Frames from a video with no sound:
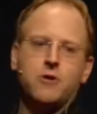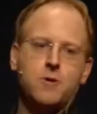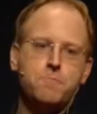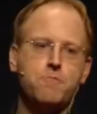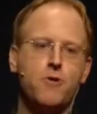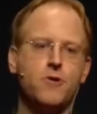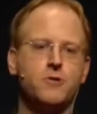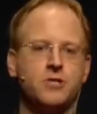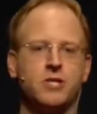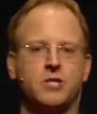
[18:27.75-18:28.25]
a
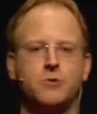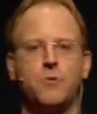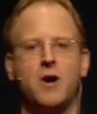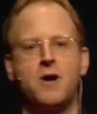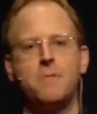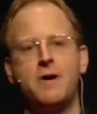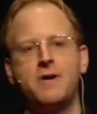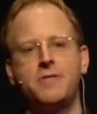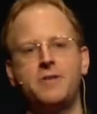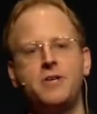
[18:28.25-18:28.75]
process
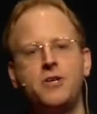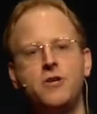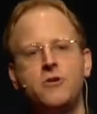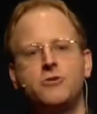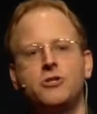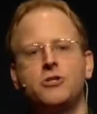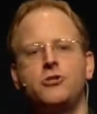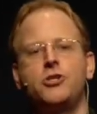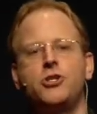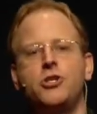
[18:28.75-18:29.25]
whereby the
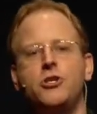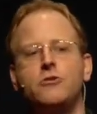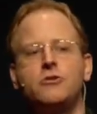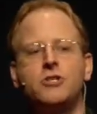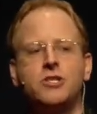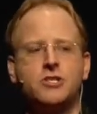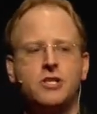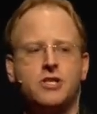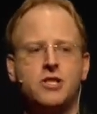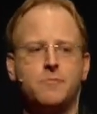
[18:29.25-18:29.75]
user
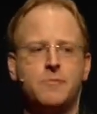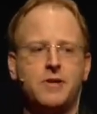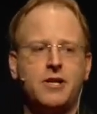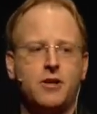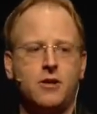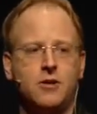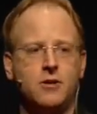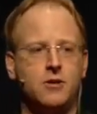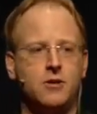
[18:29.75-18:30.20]
chooses in the middle.